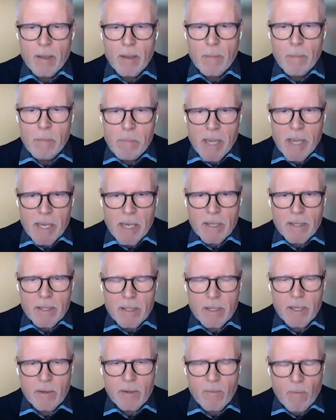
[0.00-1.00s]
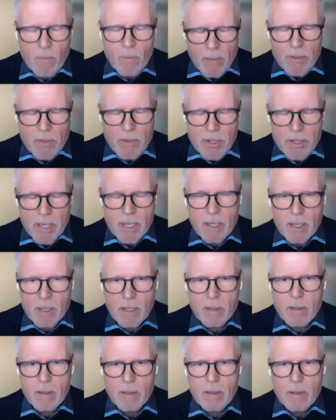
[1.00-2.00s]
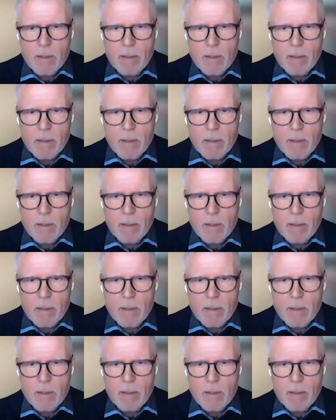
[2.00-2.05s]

Made that one thing